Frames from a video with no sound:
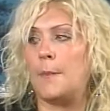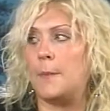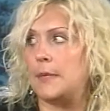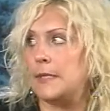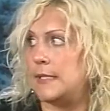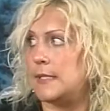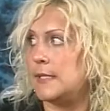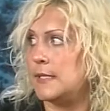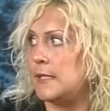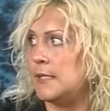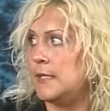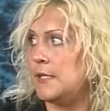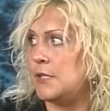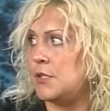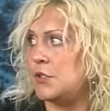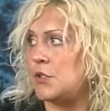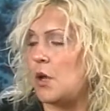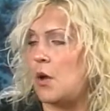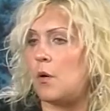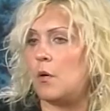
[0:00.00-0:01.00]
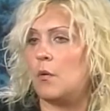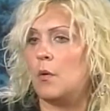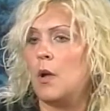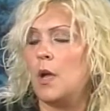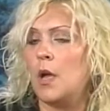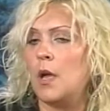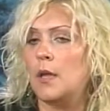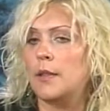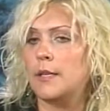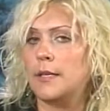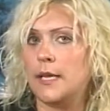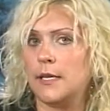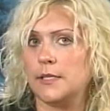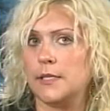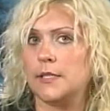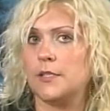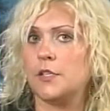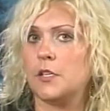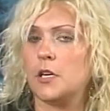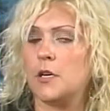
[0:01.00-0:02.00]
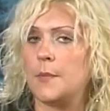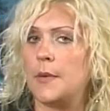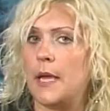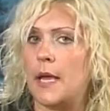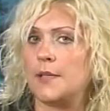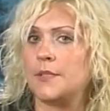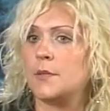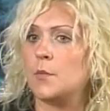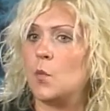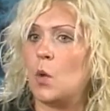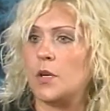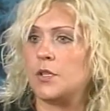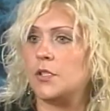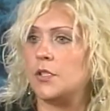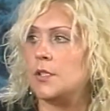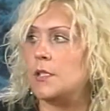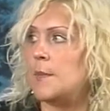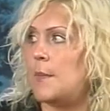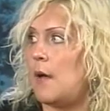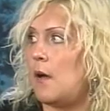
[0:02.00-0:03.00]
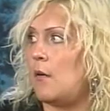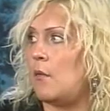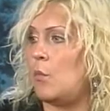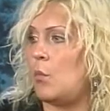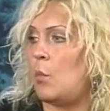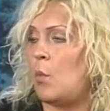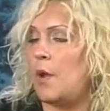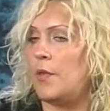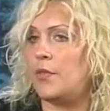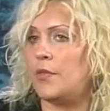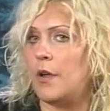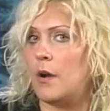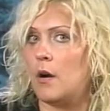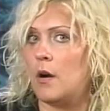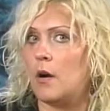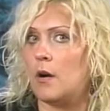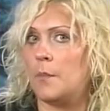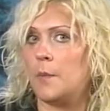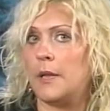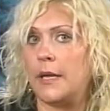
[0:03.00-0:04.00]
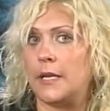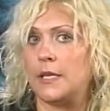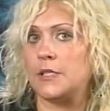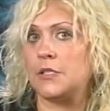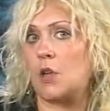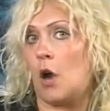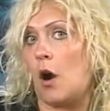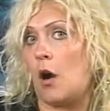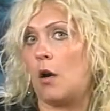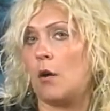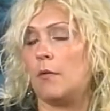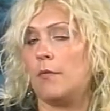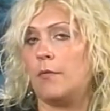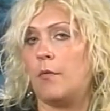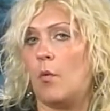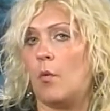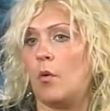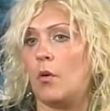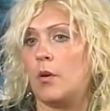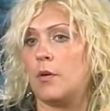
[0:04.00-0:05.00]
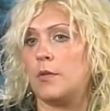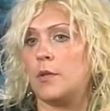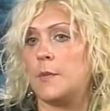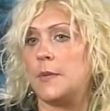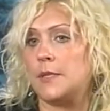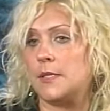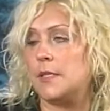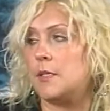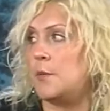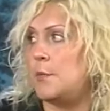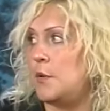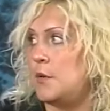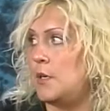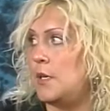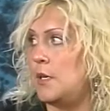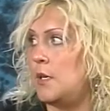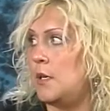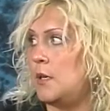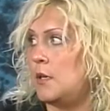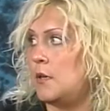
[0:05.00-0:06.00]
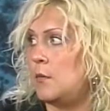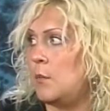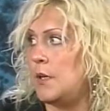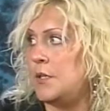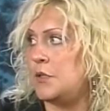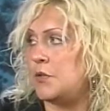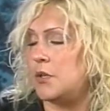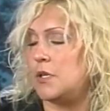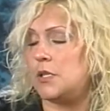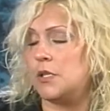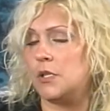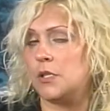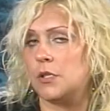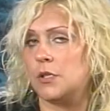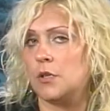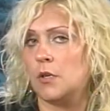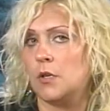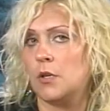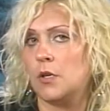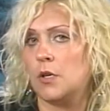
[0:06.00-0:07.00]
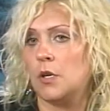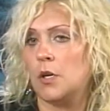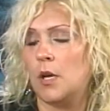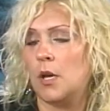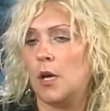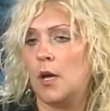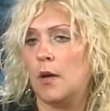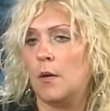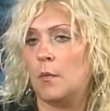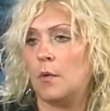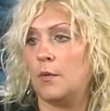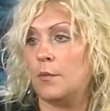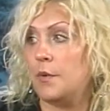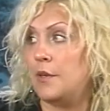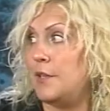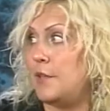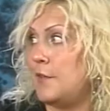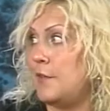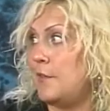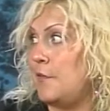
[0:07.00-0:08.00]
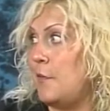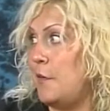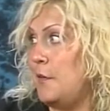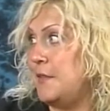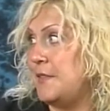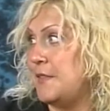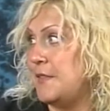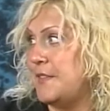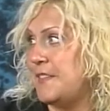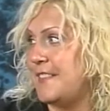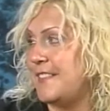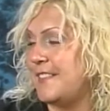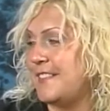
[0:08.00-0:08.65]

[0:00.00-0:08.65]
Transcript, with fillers: businesses, so the candidates are going to be asked some questions about what their plans are for the business community in Westridge we're really looking forward to it.